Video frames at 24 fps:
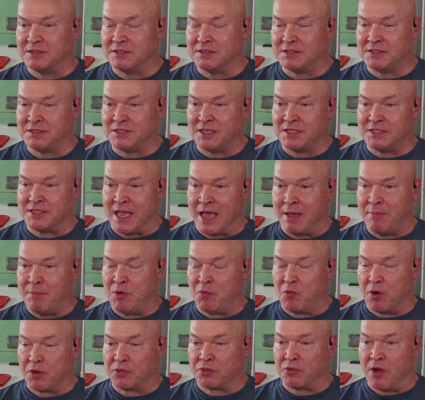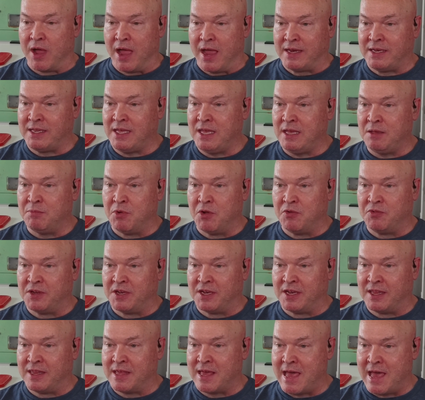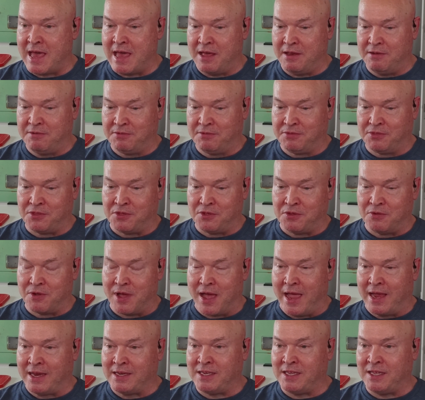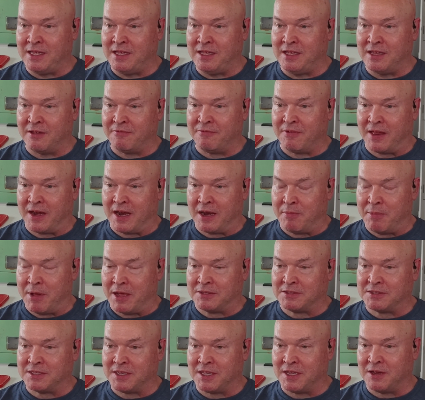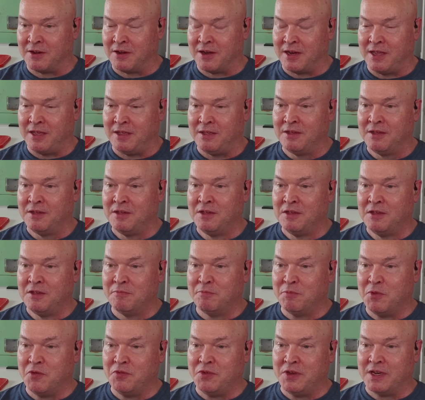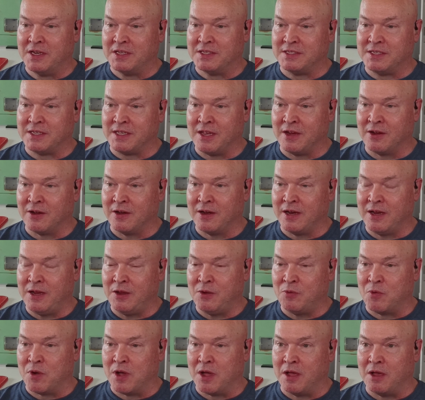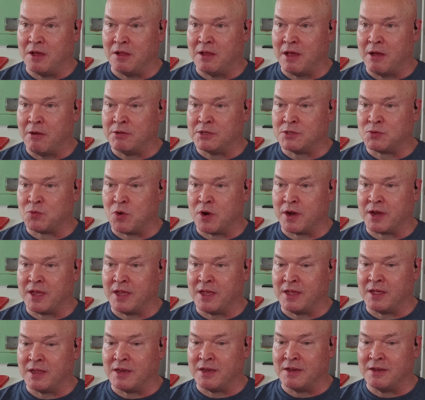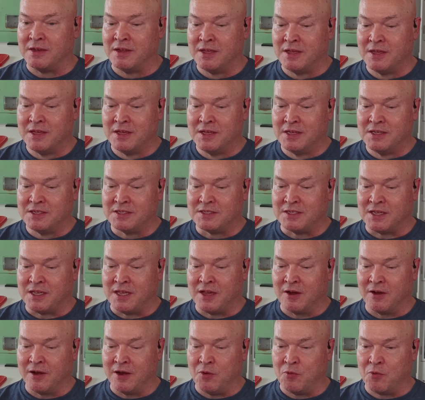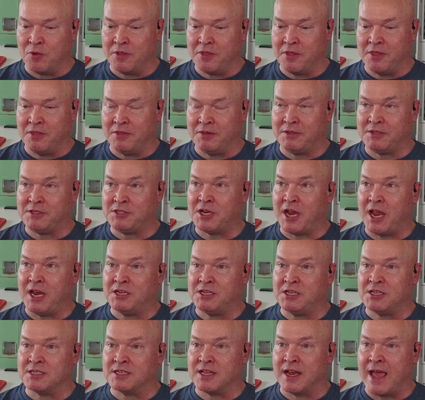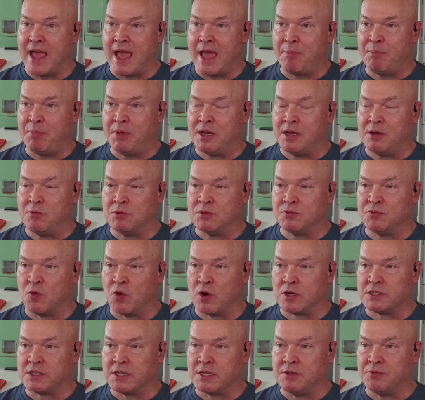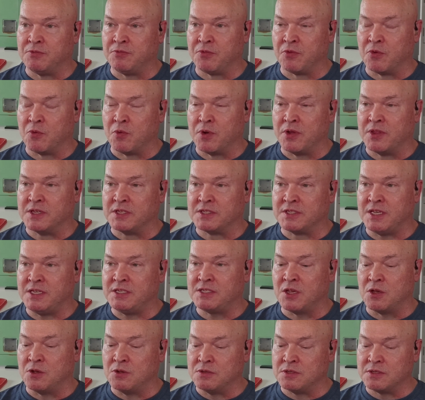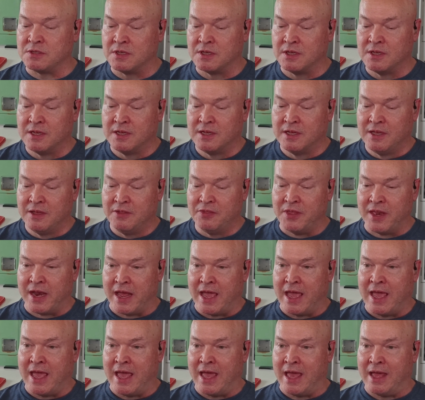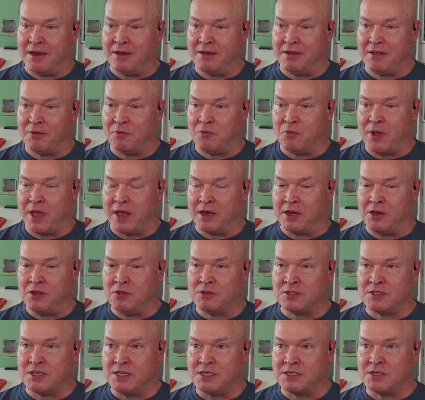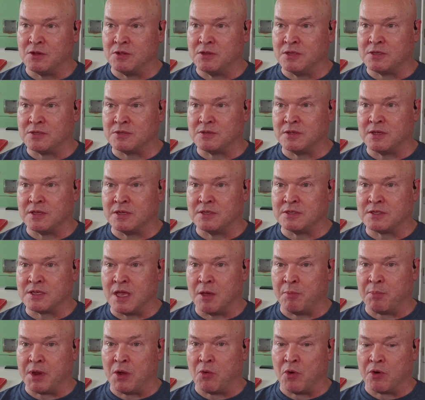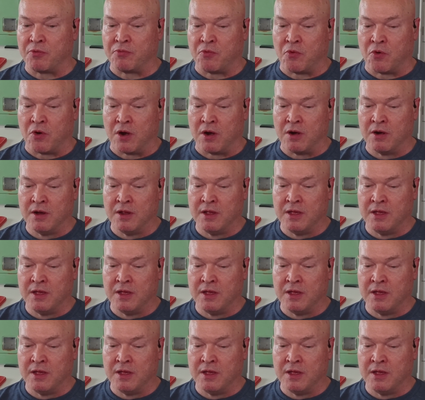sysadmin work through IT, moved into that. Through IT, I found out about security, moved into security. While I was working in security, one of the changes that happened, it was fortunately for one of the CISOs that I had. We had a new CISO in this company I worked for.